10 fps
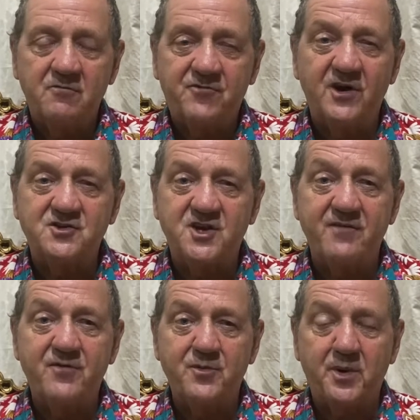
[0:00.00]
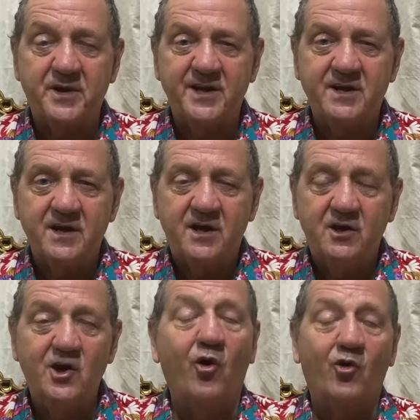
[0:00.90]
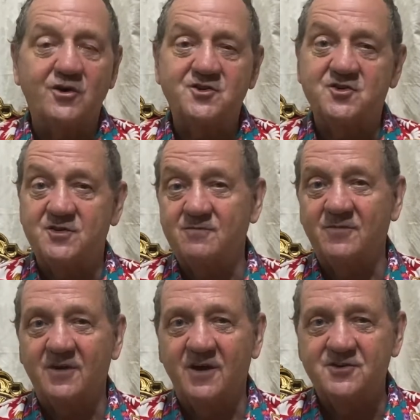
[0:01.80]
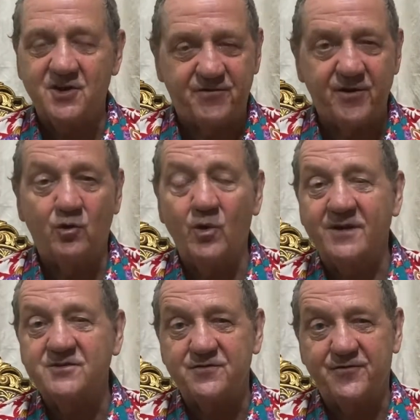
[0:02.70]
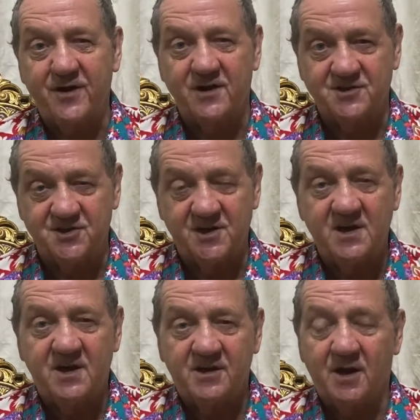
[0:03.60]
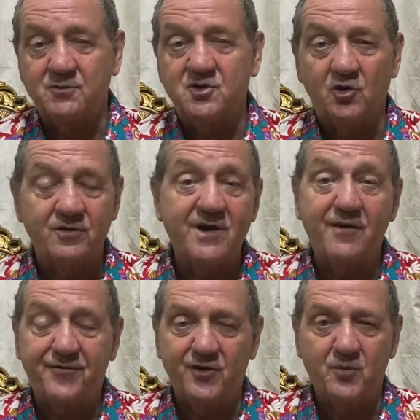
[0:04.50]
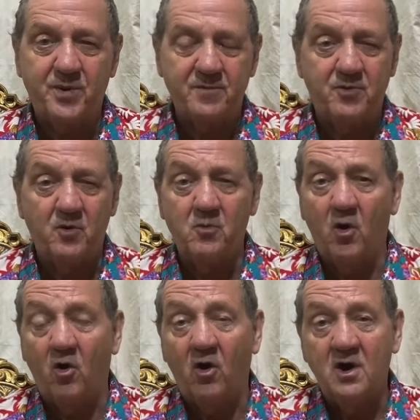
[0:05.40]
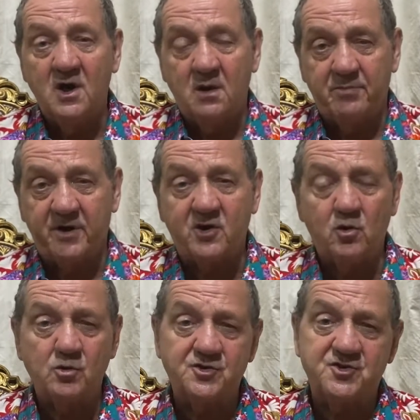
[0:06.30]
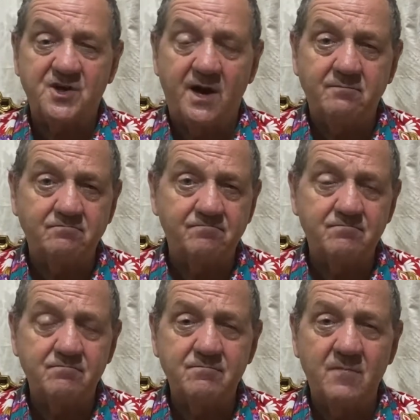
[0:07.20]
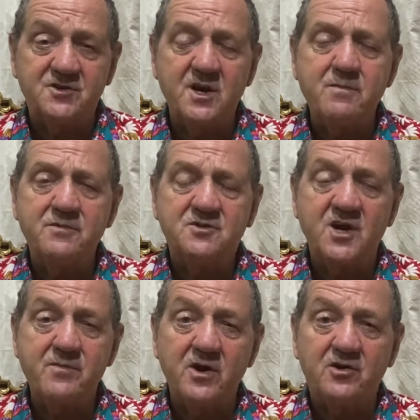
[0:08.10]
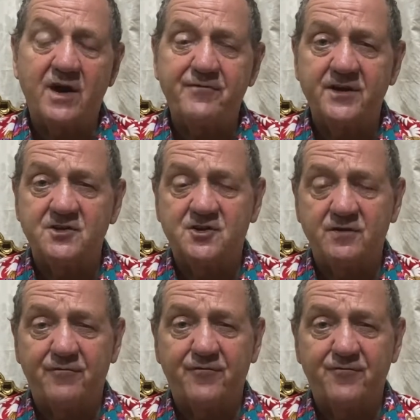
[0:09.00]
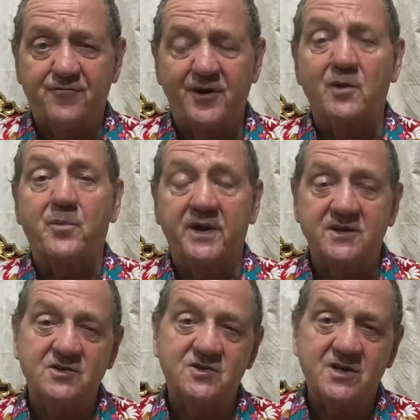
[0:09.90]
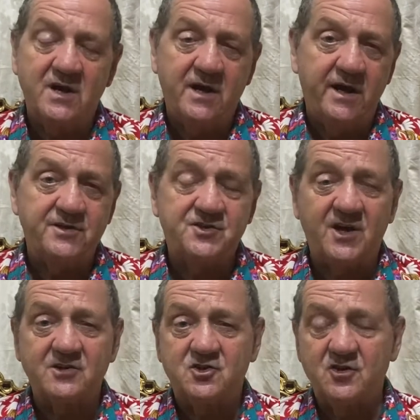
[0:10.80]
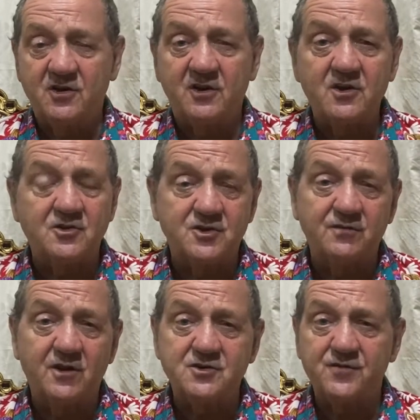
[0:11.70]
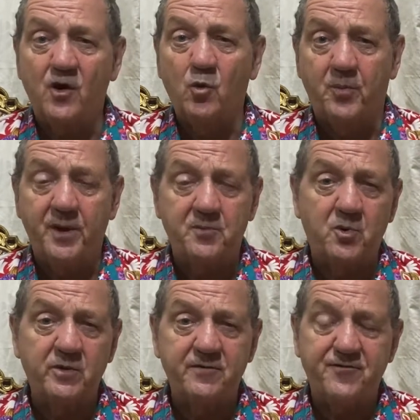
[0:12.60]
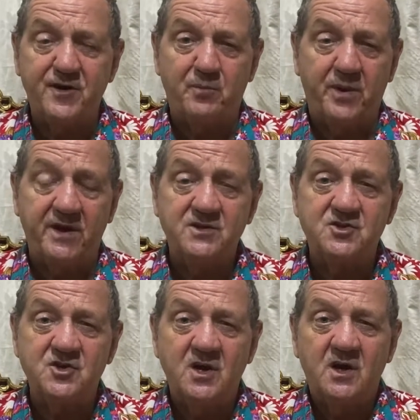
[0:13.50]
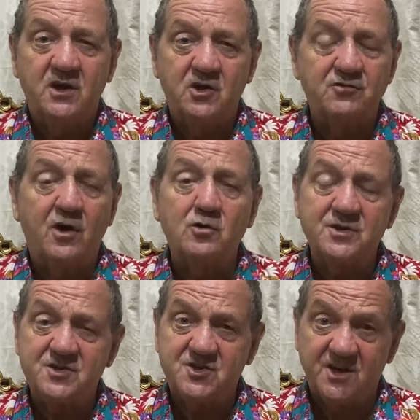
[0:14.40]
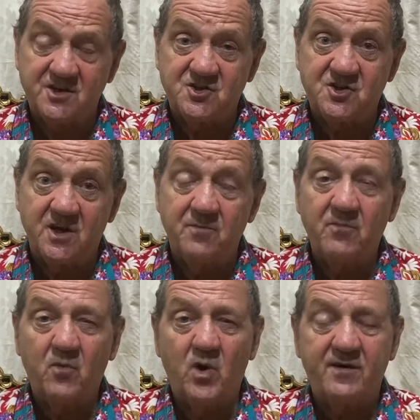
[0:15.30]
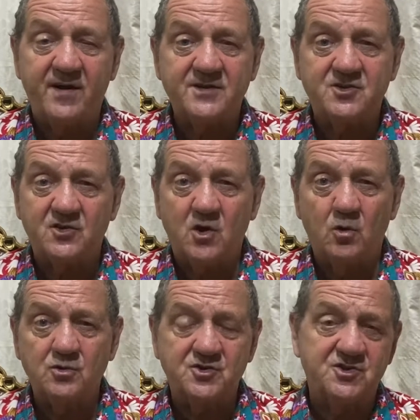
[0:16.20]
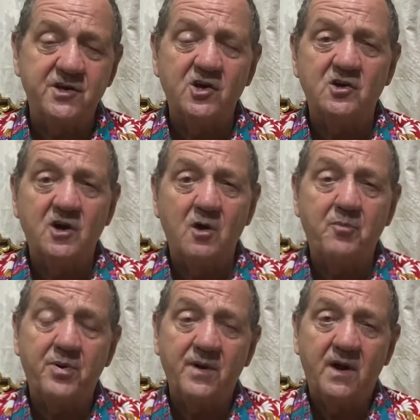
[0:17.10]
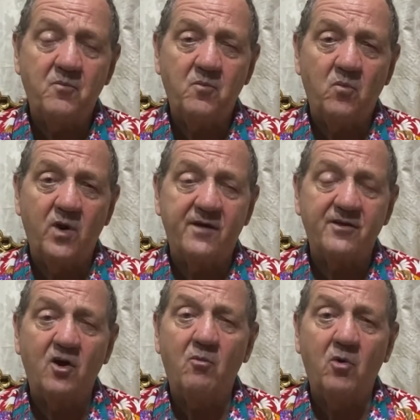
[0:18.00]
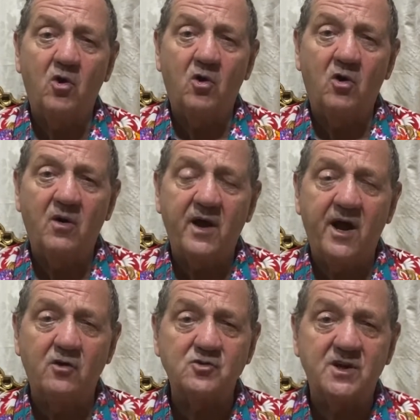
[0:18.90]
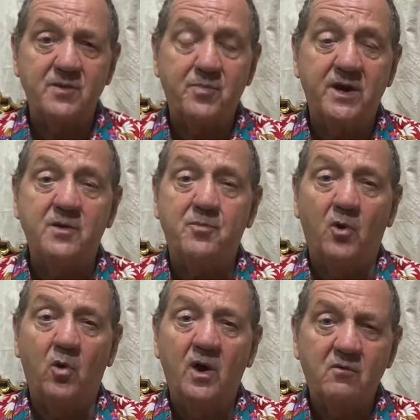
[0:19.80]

Virtually everybody looks as if they're all under 30. Now, I'm sure there are a few people more, but of course, demographics of the Philippines is such that there are not a lot of old people. In the Philippines, you're old at 60, whereas, of course, in Europe, we have a lot more elderly people.